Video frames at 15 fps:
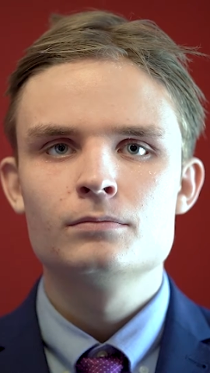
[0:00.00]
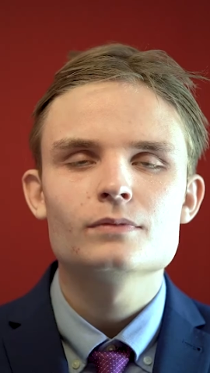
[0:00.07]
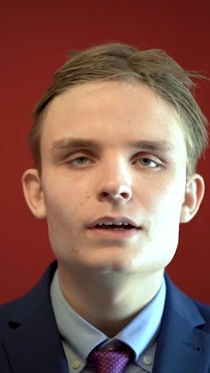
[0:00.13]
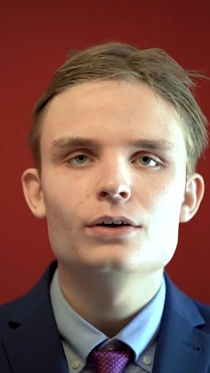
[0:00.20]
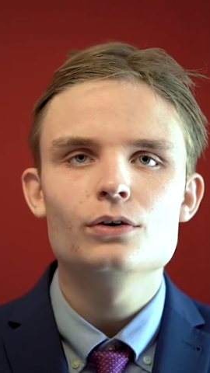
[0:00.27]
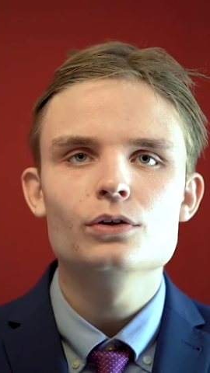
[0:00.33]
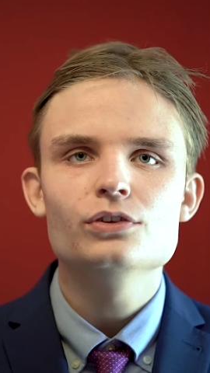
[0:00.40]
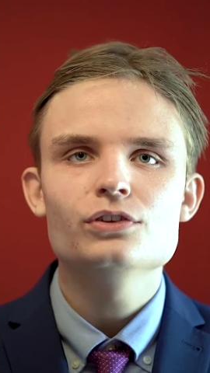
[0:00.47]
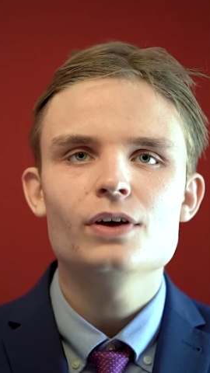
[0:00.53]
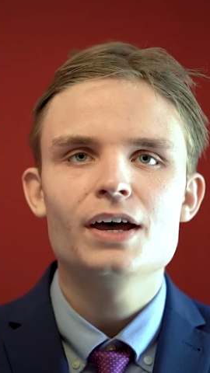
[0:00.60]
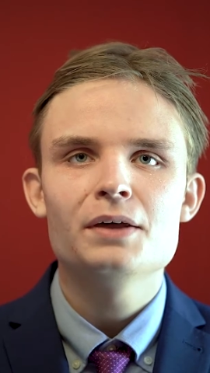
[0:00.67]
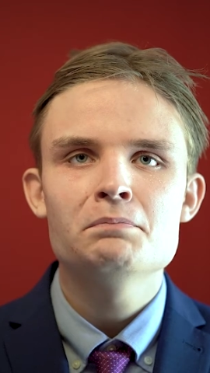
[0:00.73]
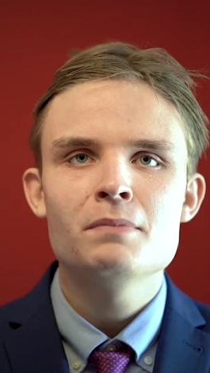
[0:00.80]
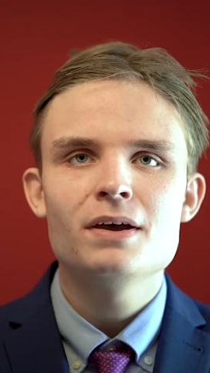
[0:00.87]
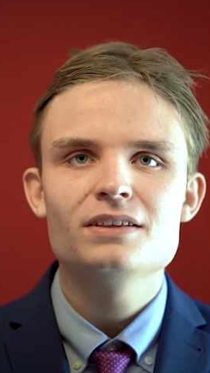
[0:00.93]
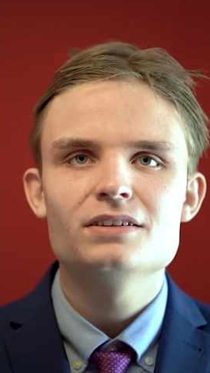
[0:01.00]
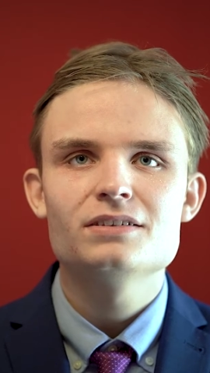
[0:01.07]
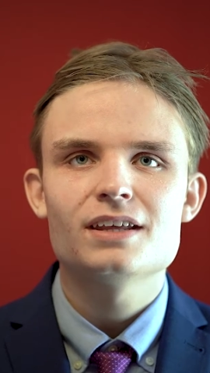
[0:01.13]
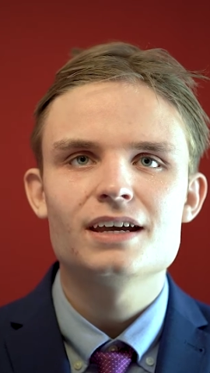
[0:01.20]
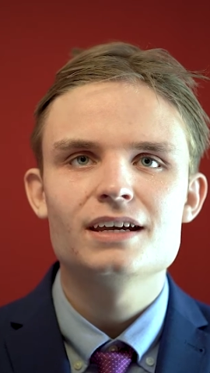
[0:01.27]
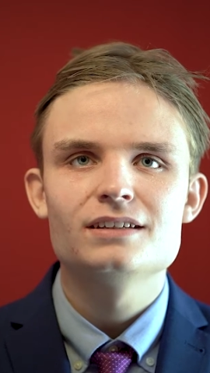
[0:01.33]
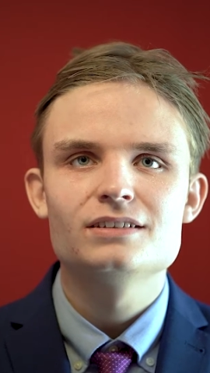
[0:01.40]
I also add
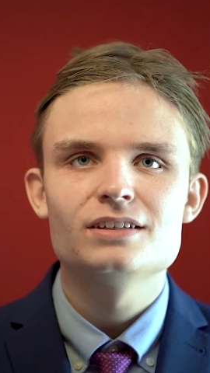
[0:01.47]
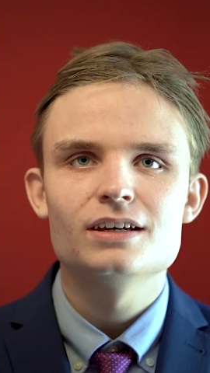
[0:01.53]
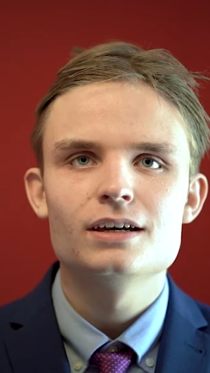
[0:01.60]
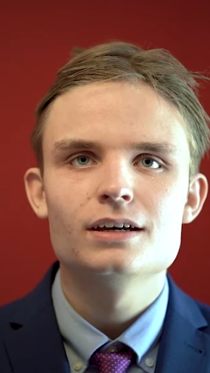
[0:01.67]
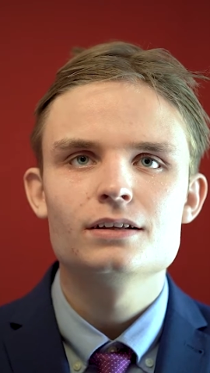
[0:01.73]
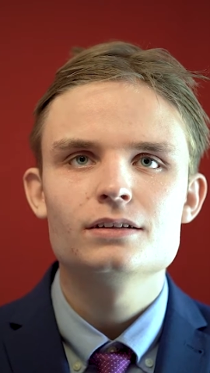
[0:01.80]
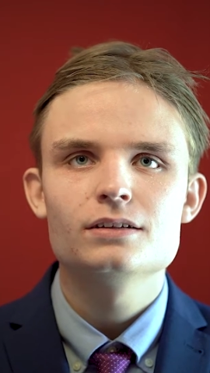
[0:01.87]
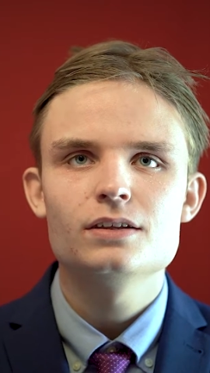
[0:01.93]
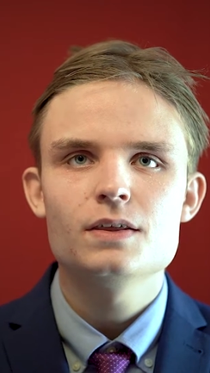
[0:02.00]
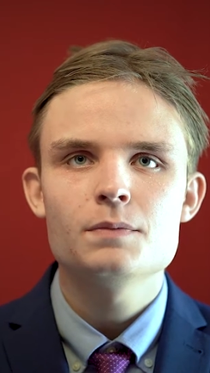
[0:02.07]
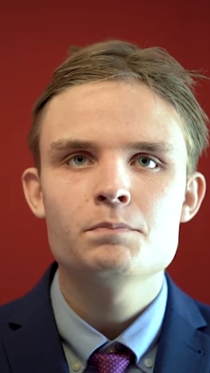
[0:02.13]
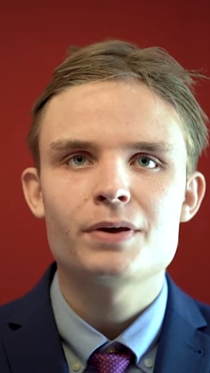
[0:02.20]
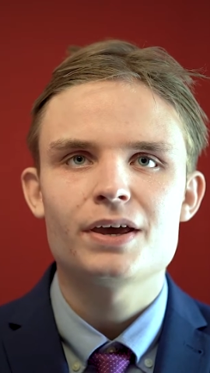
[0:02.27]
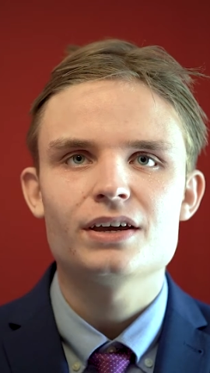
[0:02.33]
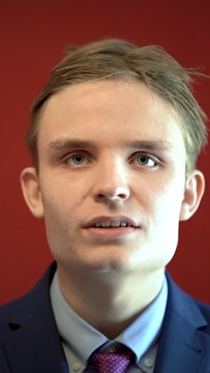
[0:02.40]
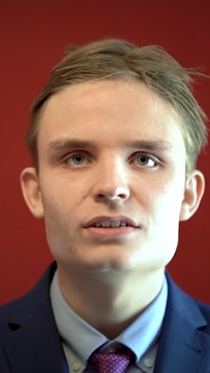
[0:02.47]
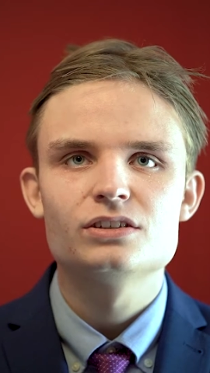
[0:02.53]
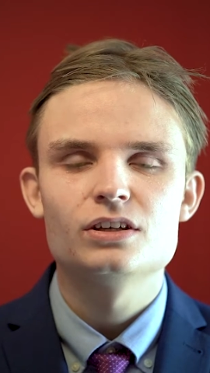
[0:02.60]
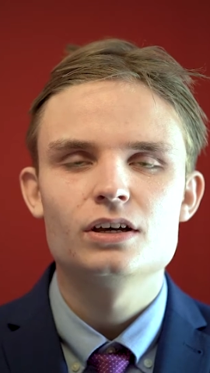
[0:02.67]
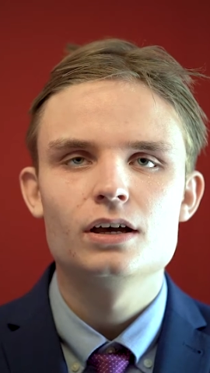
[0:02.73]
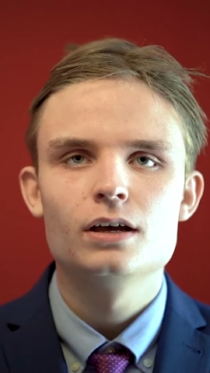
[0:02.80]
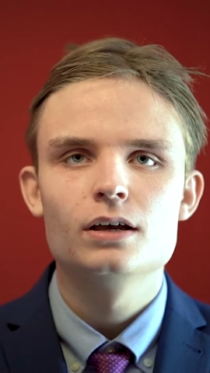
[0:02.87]
metadata to the
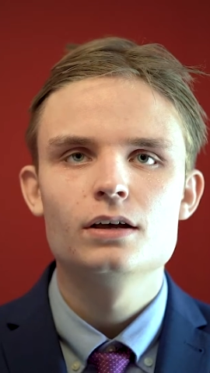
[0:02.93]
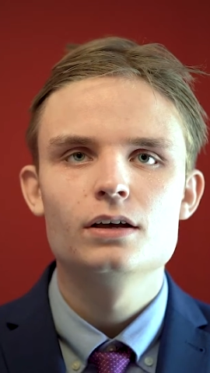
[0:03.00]
picture,